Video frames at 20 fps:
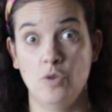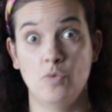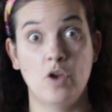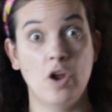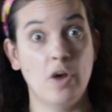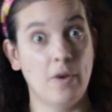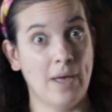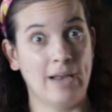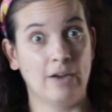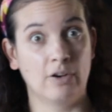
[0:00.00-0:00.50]
You don't
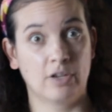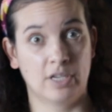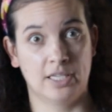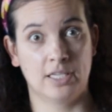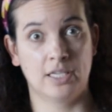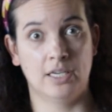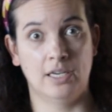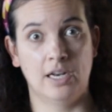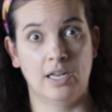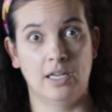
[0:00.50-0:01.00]
know how long
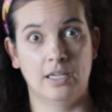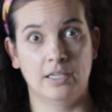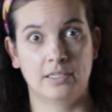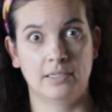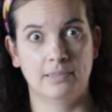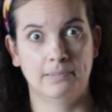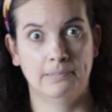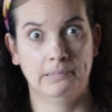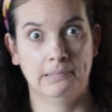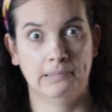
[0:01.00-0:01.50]
it's going to
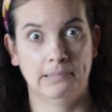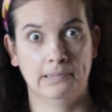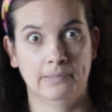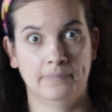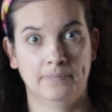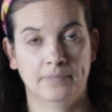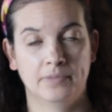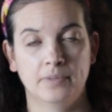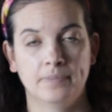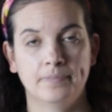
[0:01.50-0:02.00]
last.
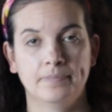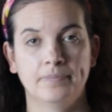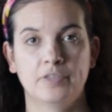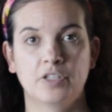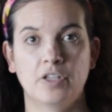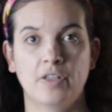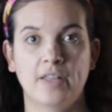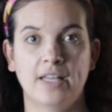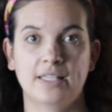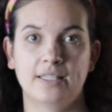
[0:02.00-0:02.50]

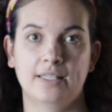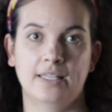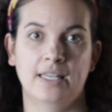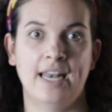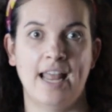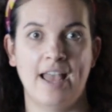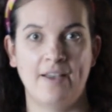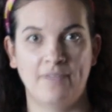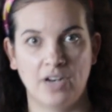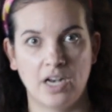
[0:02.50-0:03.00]
So that's
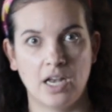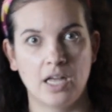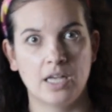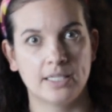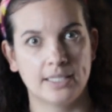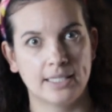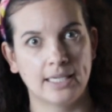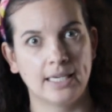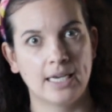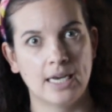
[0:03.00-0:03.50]
an
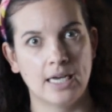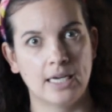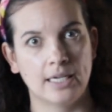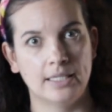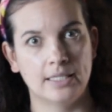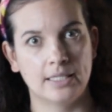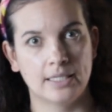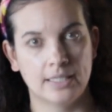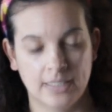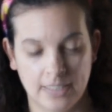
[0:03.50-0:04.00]
everlasting
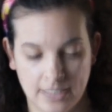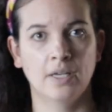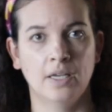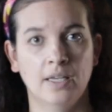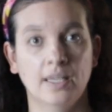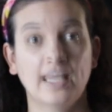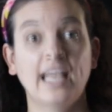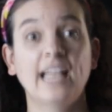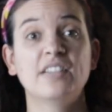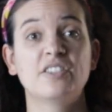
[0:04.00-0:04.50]
night.
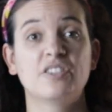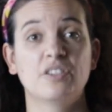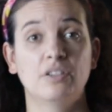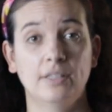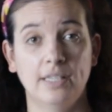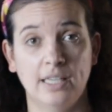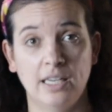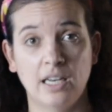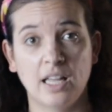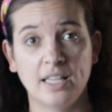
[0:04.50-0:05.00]

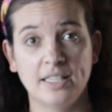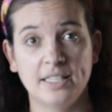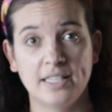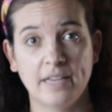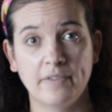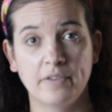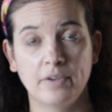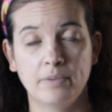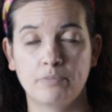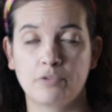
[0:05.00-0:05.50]
Cancelled in line
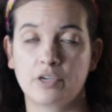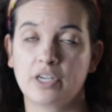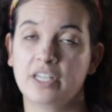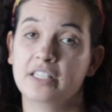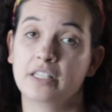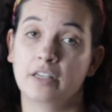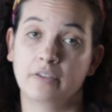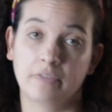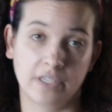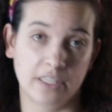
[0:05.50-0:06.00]
7,
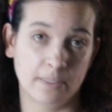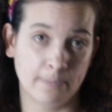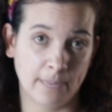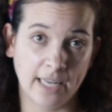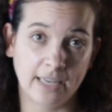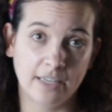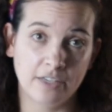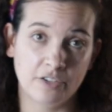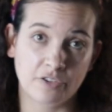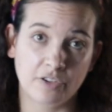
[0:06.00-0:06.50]
pretty
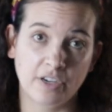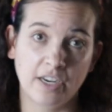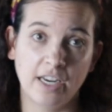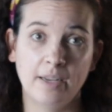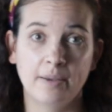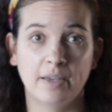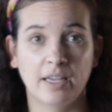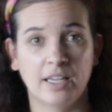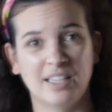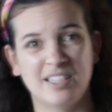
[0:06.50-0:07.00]

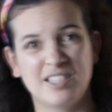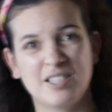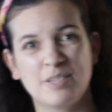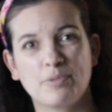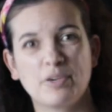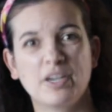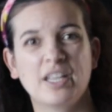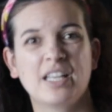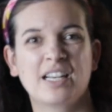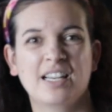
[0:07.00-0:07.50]
self-explanatory. It's a
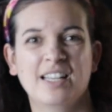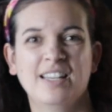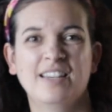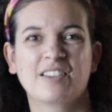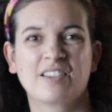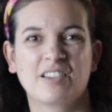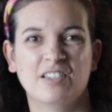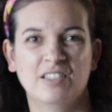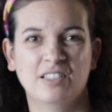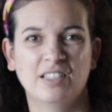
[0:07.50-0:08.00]
pretty
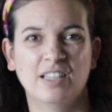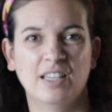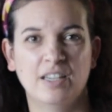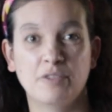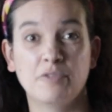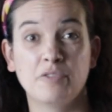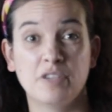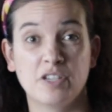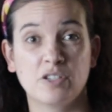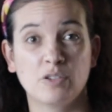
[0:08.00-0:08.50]
clinical
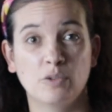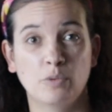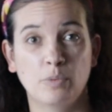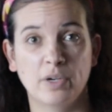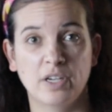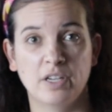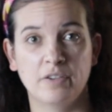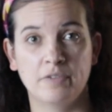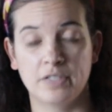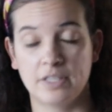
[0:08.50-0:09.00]
and official
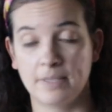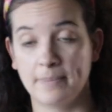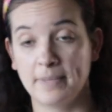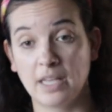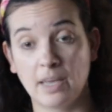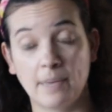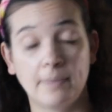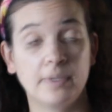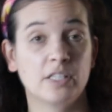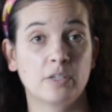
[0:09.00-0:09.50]
word for
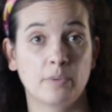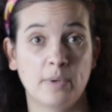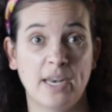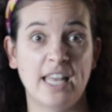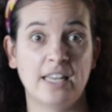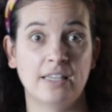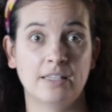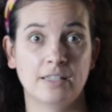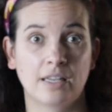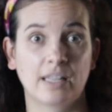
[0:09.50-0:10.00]
something coming to an
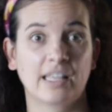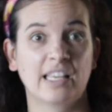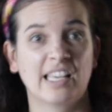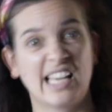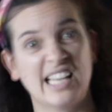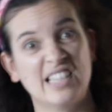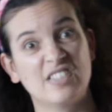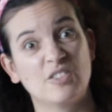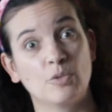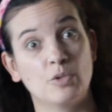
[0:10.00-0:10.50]
end, like a
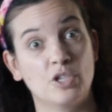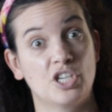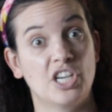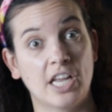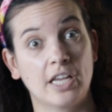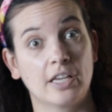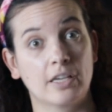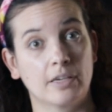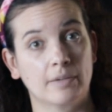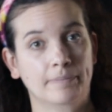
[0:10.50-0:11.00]
cancelled
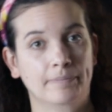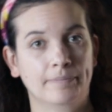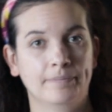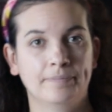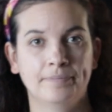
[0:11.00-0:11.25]
cheque.